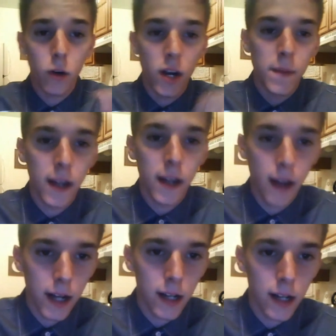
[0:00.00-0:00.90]
come in at
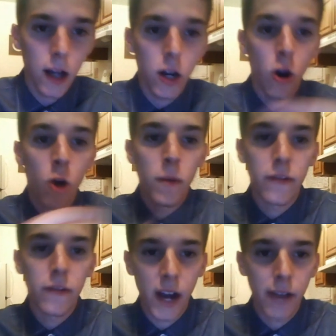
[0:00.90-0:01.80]
9 o'clock, go home
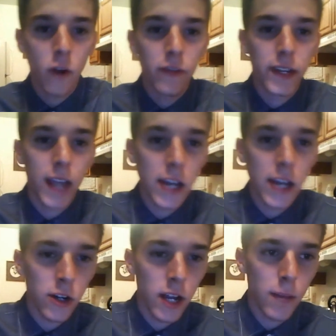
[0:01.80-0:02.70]
at 5, go on
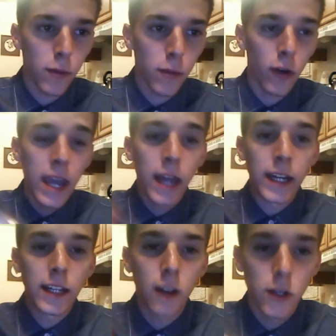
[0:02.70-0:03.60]
vacation in April,
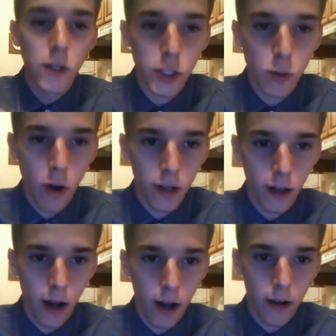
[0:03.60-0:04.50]
and eat lunch at 12
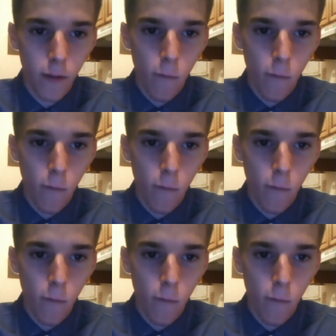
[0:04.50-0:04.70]
o'clock.